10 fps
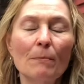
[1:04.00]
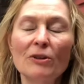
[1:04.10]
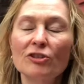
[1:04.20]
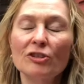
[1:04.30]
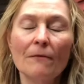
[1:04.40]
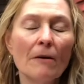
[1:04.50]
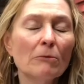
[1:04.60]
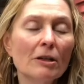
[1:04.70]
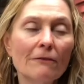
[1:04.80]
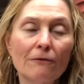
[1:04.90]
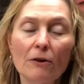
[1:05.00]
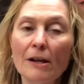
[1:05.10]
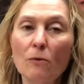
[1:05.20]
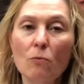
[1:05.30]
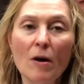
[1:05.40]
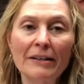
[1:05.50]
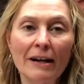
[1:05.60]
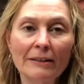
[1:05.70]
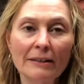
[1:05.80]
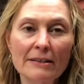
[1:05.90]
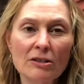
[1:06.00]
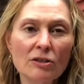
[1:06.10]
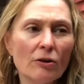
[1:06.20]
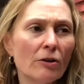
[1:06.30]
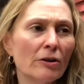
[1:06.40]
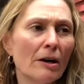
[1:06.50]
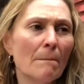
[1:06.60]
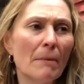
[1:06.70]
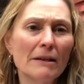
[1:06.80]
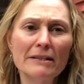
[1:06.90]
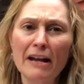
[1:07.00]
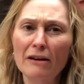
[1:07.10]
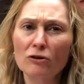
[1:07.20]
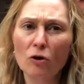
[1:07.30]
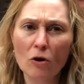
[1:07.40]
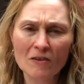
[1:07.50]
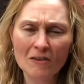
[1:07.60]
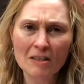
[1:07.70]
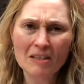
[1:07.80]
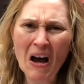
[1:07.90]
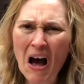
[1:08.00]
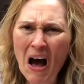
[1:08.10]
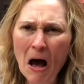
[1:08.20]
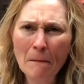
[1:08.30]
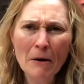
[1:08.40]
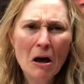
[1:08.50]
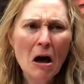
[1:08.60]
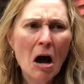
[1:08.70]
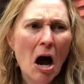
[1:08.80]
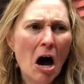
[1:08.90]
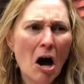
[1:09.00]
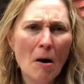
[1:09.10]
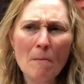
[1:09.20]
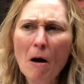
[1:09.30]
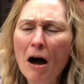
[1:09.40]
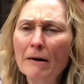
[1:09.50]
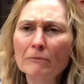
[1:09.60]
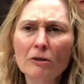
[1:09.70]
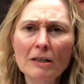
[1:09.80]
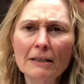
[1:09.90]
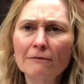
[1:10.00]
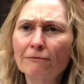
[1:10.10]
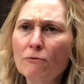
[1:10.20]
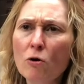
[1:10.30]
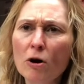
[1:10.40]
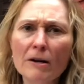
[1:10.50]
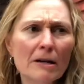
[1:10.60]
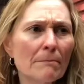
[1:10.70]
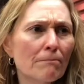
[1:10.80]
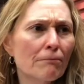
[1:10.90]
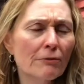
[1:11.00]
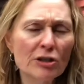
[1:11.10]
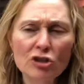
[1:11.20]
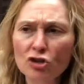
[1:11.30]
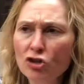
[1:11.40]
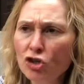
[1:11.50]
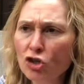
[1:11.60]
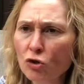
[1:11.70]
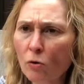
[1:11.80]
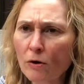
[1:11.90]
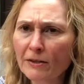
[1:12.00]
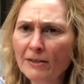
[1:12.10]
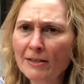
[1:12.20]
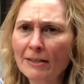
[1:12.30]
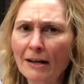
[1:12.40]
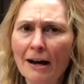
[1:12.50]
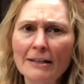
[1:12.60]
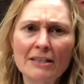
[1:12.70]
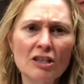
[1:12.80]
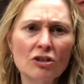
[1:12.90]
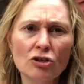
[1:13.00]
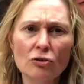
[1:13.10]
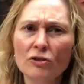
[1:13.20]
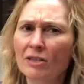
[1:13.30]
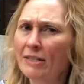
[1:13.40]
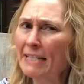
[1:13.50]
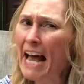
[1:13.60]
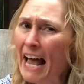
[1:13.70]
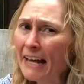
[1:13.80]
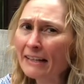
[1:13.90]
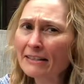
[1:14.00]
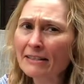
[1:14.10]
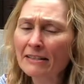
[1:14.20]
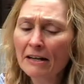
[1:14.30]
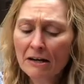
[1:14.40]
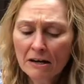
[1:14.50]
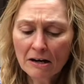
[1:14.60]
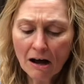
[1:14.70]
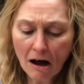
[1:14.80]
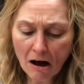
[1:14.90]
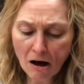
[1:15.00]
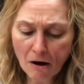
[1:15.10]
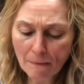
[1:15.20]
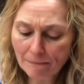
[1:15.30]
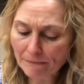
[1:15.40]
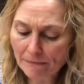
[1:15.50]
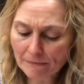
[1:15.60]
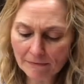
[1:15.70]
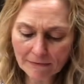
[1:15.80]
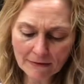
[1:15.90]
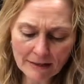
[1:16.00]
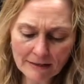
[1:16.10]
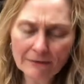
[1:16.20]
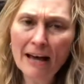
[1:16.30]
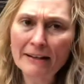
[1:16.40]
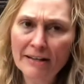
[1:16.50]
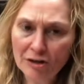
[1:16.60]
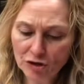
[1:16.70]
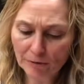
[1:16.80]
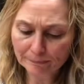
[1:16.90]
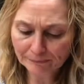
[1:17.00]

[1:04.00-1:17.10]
a bunch of stuff. I'm looking for like a white eyelet skirt, a button down gauzy top. Um, I'm looking for printed shorts, uh, t-shirts and tanks, um, things of that nature.